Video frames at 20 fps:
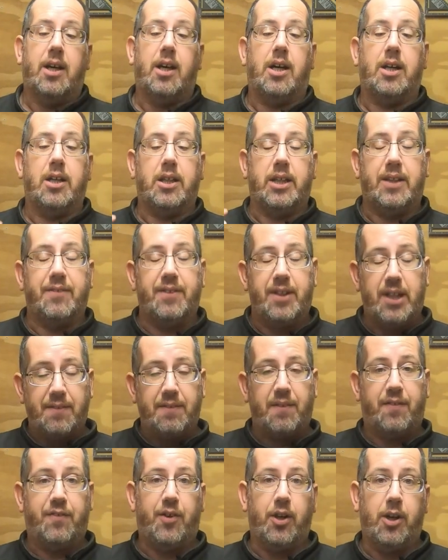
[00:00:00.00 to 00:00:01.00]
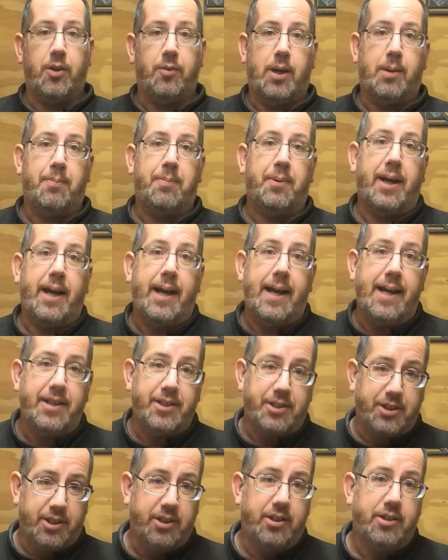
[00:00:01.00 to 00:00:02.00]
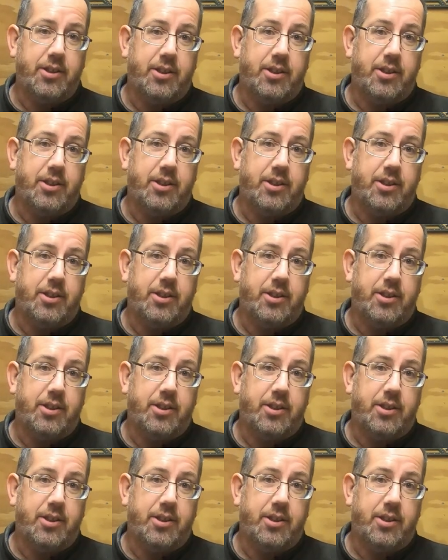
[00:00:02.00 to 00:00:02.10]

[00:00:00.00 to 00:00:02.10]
I can give another follow-up and